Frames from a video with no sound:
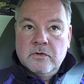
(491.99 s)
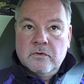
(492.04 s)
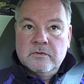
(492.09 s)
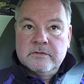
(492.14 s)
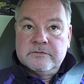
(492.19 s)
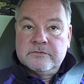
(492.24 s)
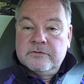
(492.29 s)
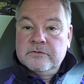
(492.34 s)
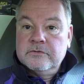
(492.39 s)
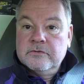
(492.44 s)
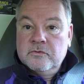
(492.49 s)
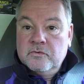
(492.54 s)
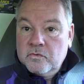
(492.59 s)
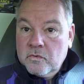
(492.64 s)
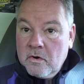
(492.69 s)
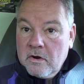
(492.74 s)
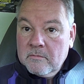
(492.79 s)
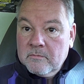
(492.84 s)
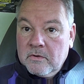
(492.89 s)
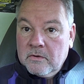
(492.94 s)
it's the new
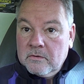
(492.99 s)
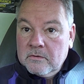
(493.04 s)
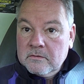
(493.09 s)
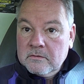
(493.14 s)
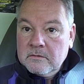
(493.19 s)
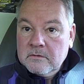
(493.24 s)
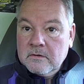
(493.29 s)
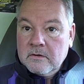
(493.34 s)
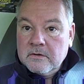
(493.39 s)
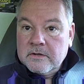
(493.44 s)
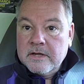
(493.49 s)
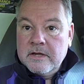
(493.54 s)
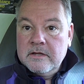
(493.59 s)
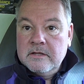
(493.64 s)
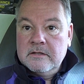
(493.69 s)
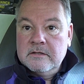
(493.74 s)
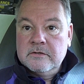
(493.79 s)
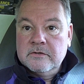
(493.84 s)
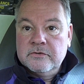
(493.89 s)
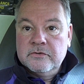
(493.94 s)
normal,
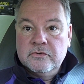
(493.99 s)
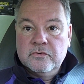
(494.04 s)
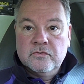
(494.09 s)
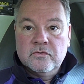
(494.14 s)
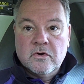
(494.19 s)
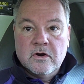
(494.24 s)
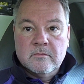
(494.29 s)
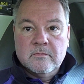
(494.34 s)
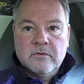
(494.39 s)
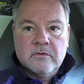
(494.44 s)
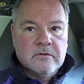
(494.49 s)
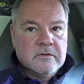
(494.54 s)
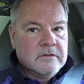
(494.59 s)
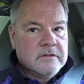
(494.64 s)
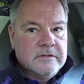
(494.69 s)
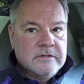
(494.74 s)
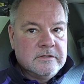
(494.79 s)
okay? And a new normal